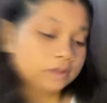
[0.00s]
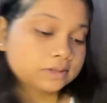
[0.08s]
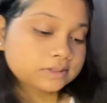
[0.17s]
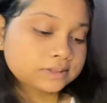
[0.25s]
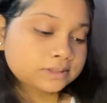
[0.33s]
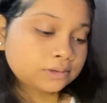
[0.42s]

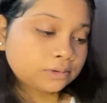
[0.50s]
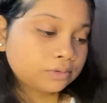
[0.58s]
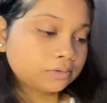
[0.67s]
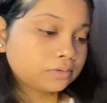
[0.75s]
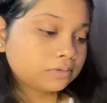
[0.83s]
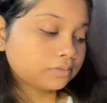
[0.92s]

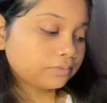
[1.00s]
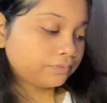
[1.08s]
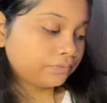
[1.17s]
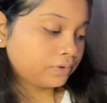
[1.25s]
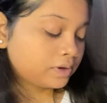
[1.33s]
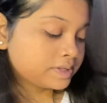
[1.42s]
So
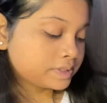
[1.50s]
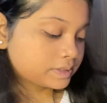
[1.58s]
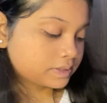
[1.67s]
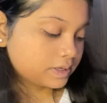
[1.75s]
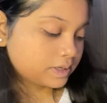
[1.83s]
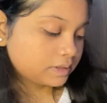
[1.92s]

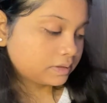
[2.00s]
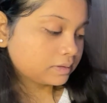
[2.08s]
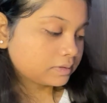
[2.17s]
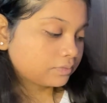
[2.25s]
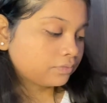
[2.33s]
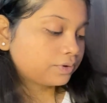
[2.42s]
first
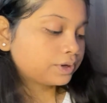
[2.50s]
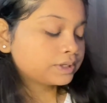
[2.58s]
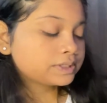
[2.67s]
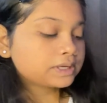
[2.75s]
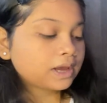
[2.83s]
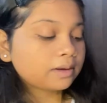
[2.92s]

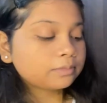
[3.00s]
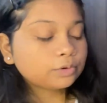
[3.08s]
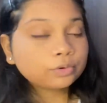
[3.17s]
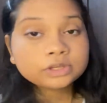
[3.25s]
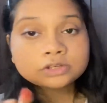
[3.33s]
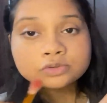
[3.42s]
I'm
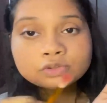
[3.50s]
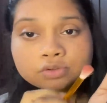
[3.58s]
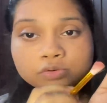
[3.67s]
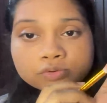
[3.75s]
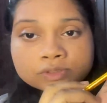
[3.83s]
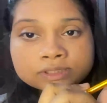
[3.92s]
going to
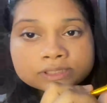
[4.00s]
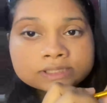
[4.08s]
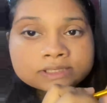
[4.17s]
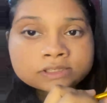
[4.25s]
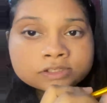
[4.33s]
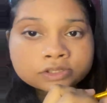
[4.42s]
use
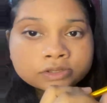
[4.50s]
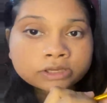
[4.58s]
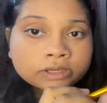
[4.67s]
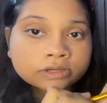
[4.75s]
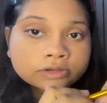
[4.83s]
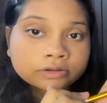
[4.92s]
this
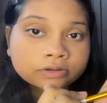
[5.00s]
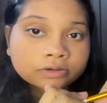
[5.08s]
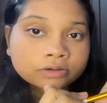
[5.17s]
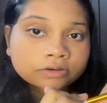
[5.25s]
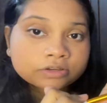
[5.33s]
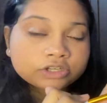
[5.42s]

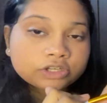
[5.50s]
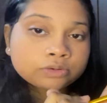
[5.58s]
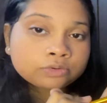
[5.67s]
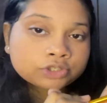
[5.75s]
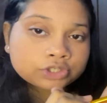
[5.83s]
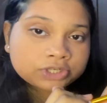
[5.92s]

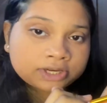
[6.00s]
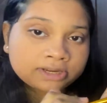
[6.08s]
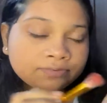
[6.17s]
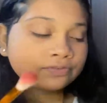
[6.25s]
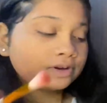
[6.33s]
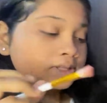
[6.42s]
nude
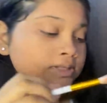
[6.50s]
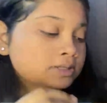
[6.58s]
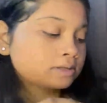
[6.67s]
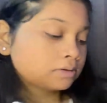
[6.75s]
shade first.